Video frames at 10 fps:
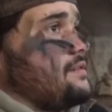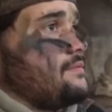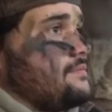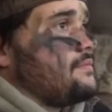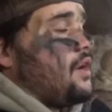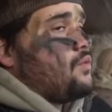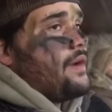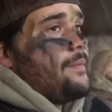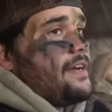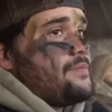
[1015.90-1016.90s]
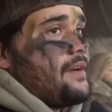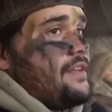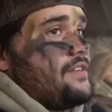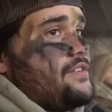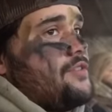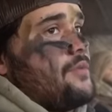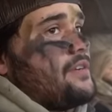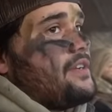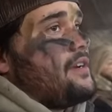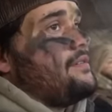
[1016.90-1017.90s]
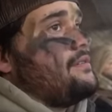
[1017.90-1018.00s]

Yeah. Oh, rip, I should probably let you shoot more, sorry.